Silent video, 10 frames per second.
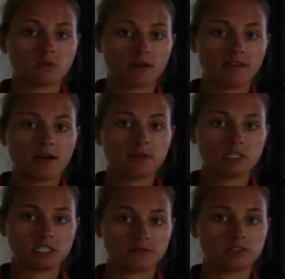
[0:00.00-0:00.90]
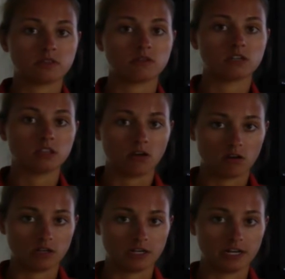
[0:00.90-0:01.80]
12-hour shifts or
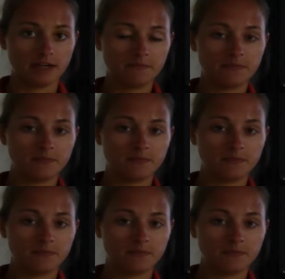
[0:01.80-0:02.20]
longer